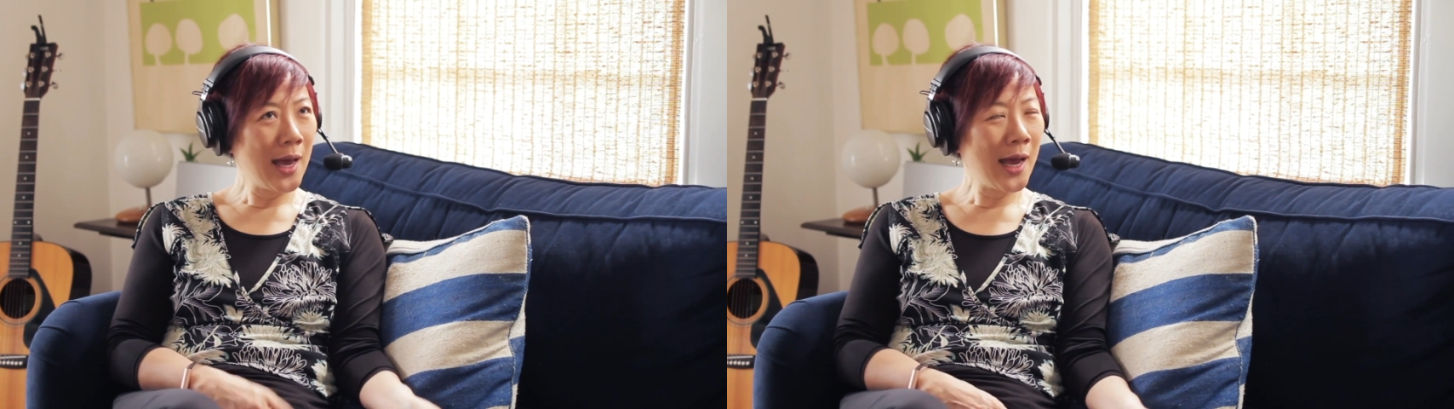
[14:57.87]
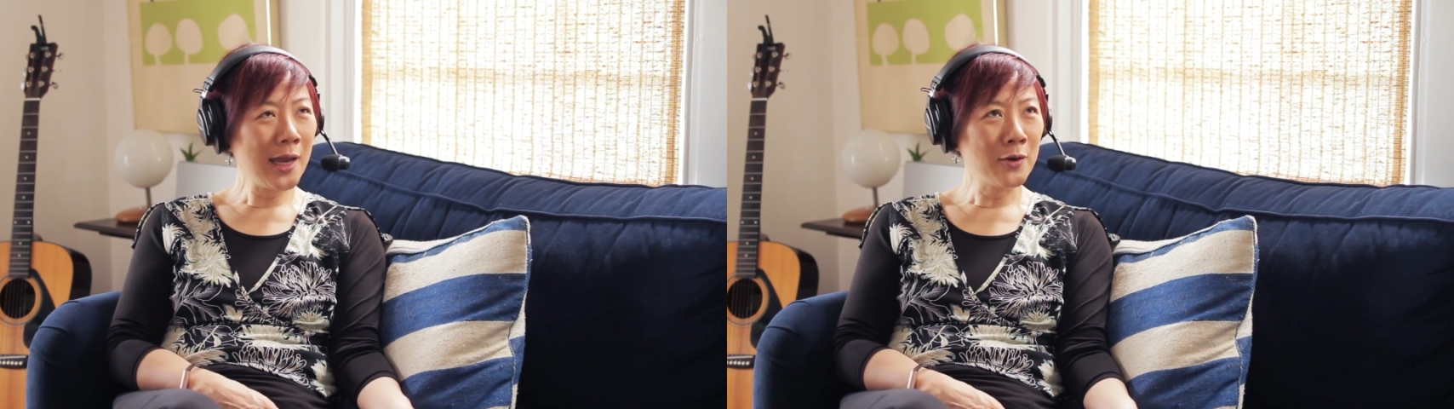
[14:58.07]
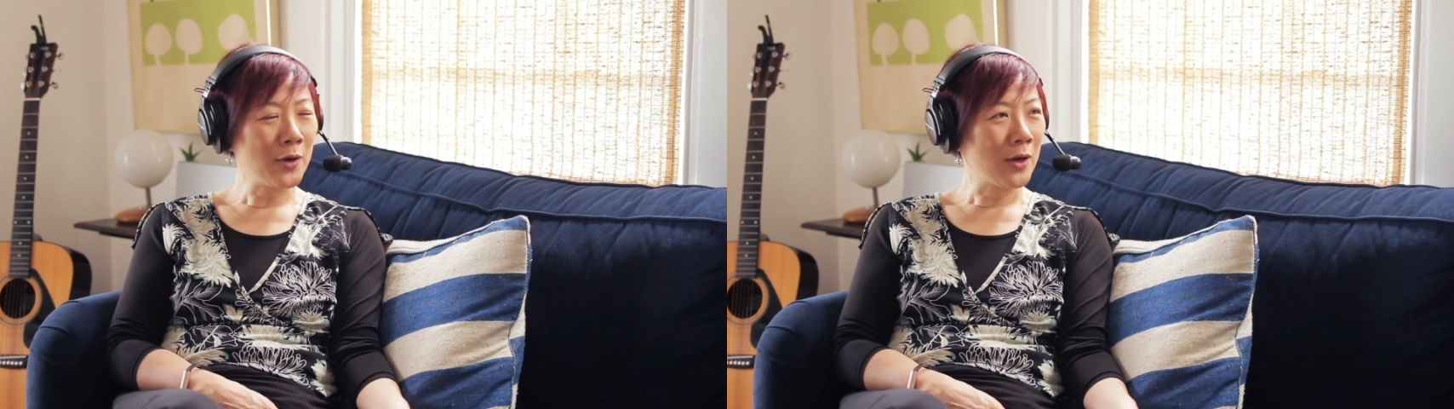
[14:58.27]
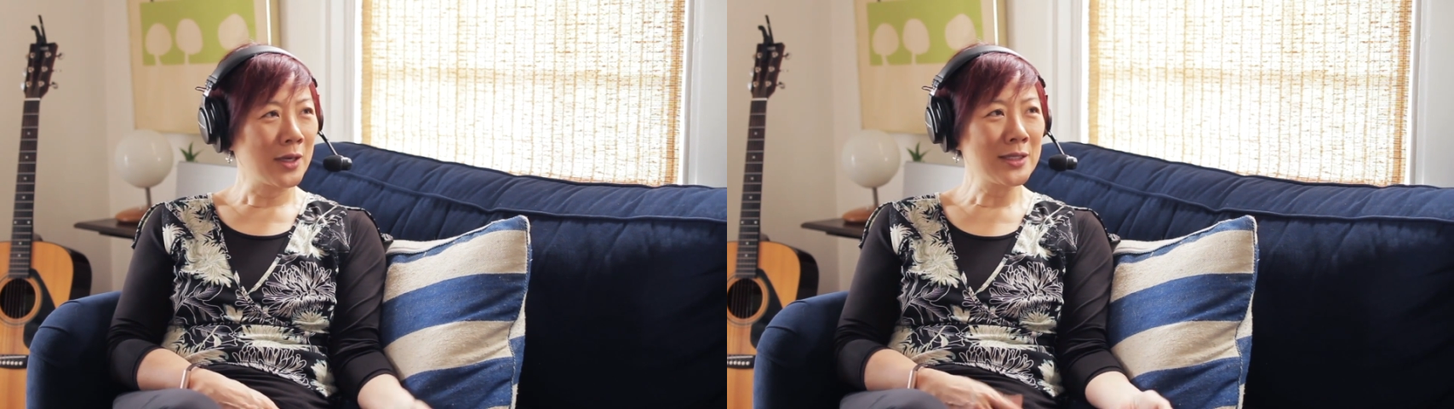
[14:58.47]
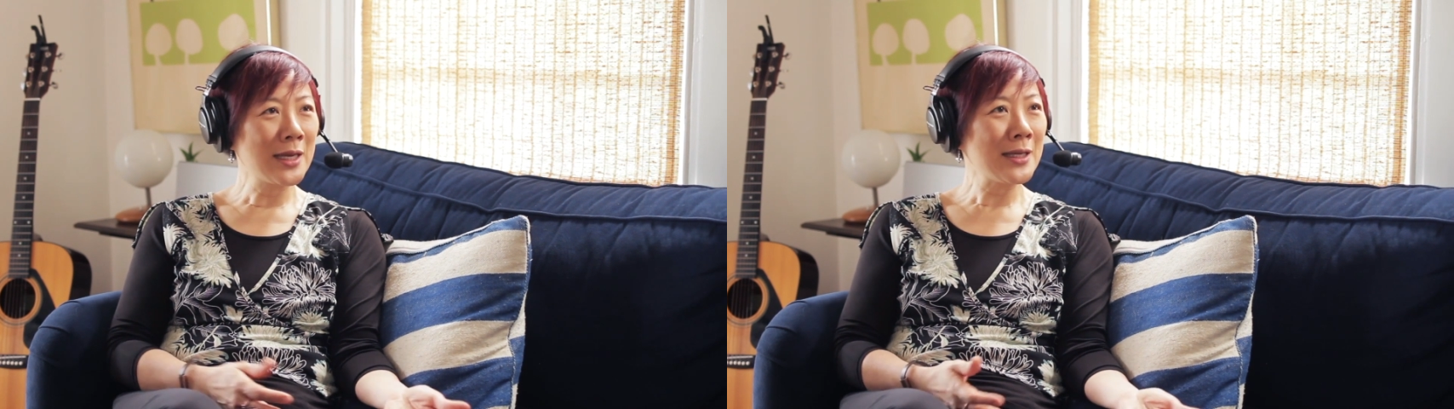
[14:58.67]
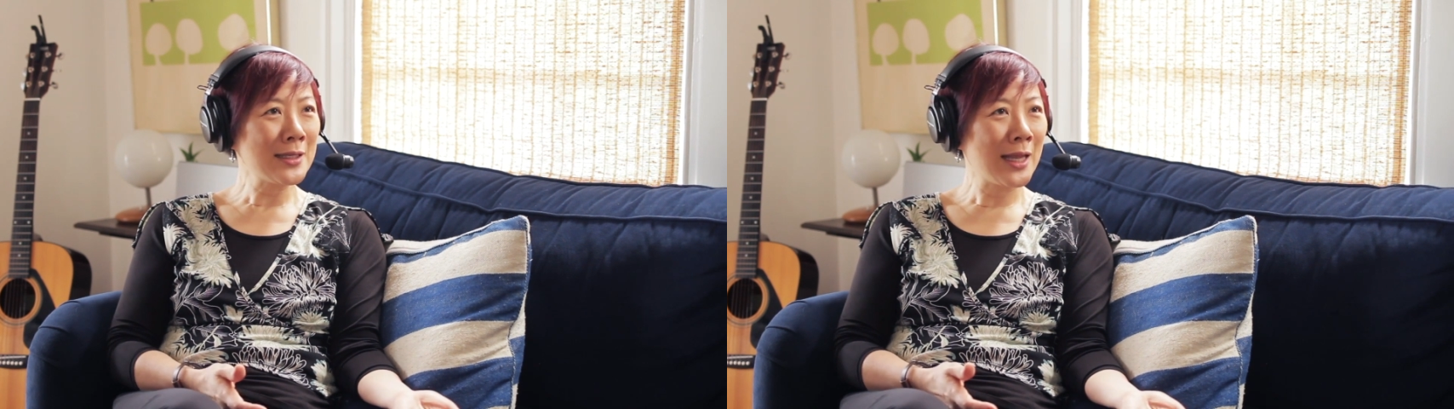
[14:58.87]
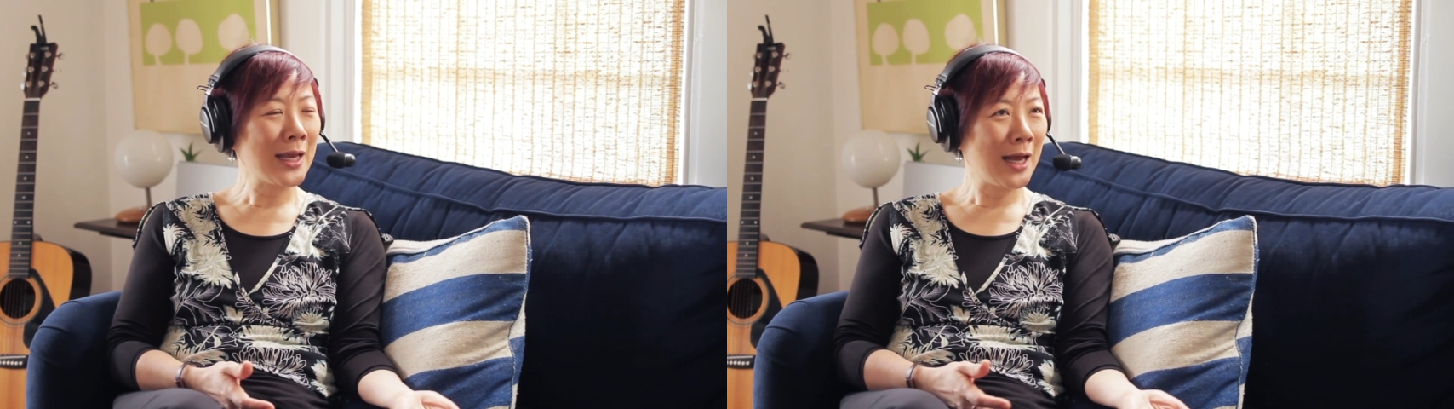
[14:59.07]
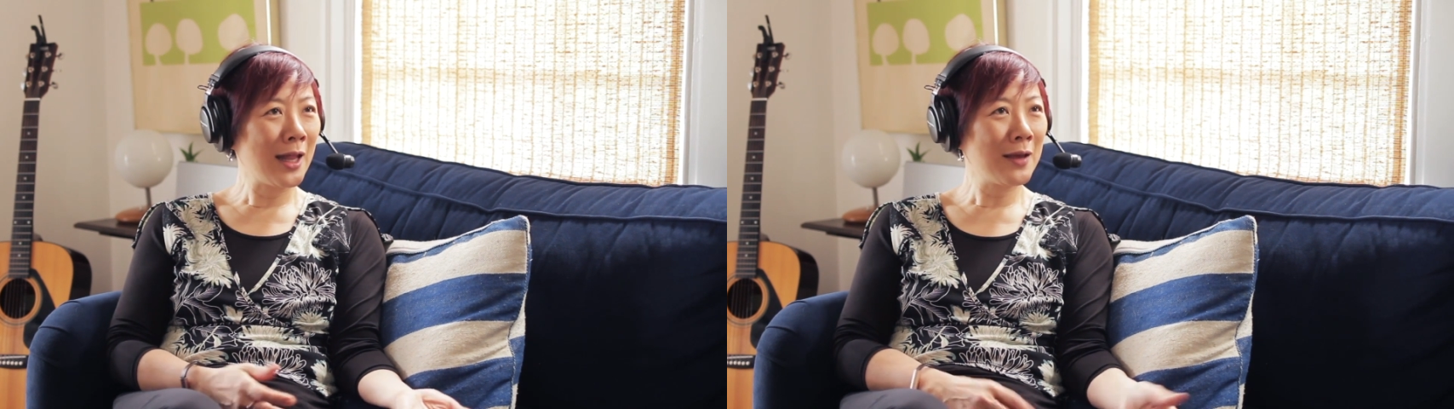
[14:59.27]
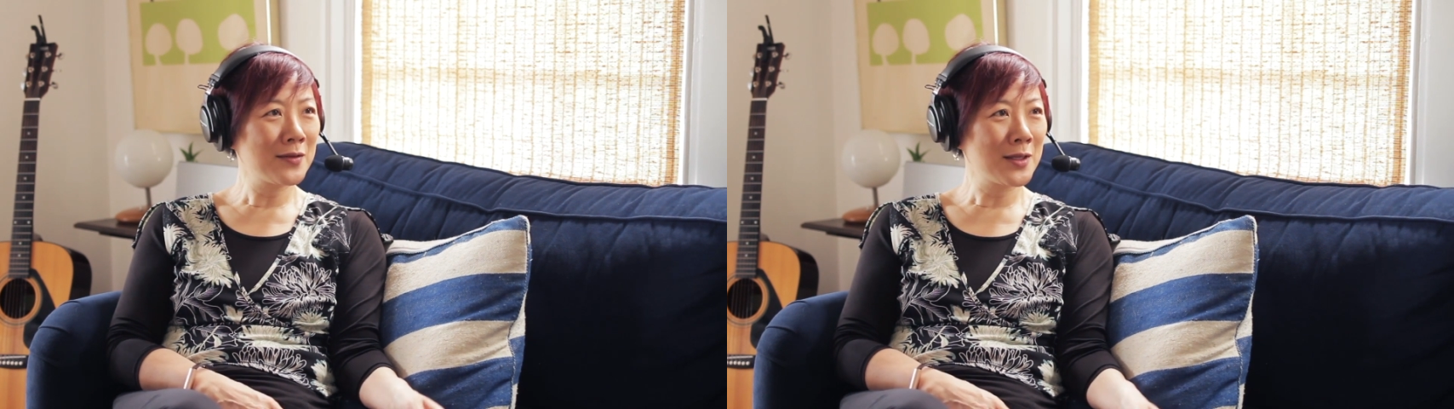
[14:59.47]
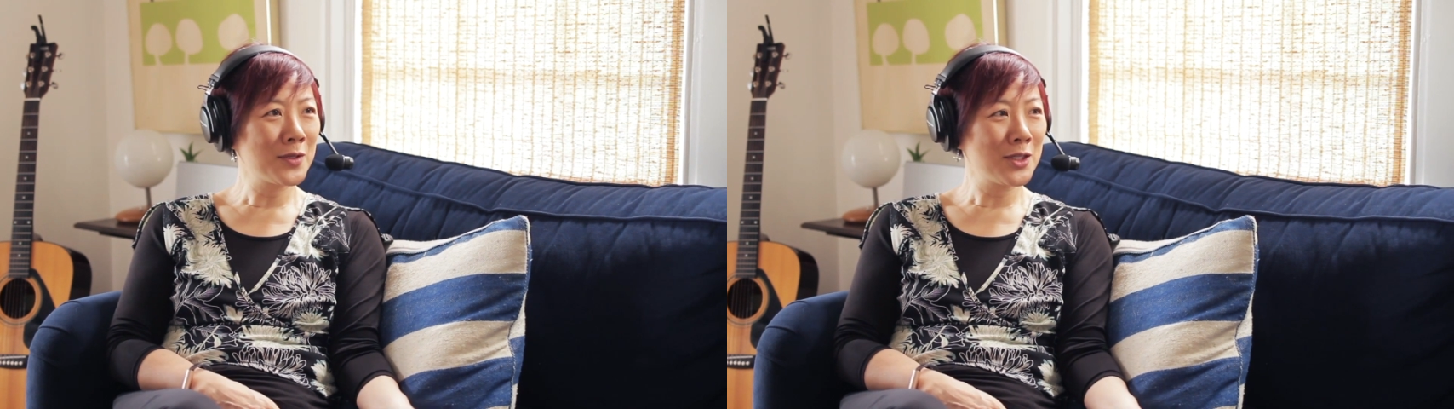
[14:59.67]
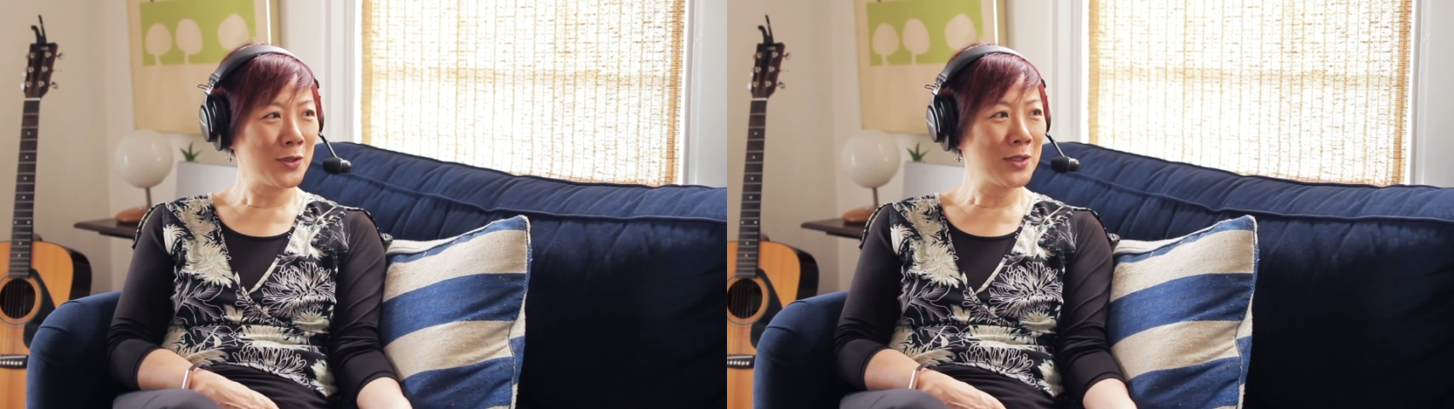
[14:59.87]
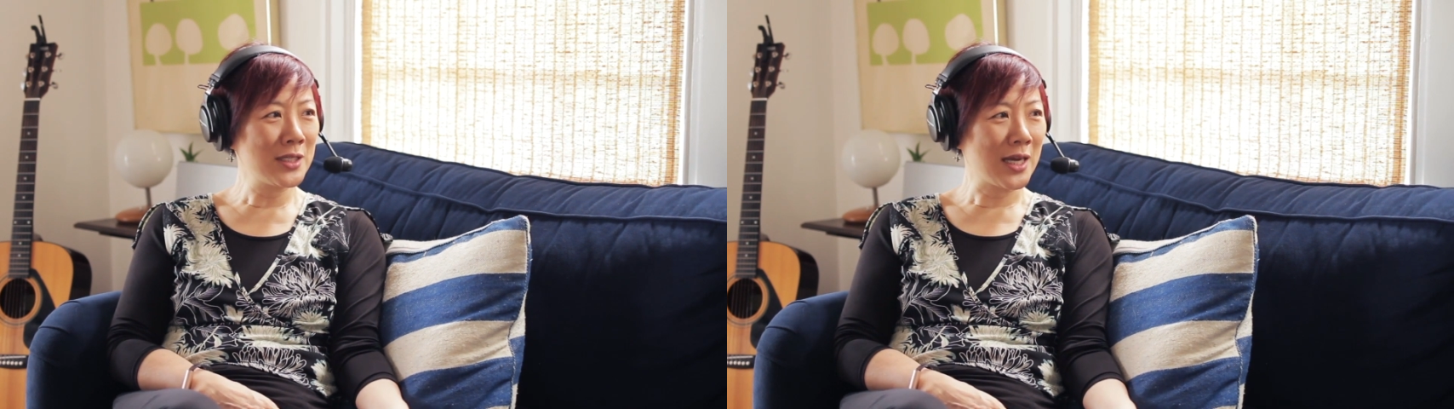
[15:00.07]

I don't know, because like I'll have some students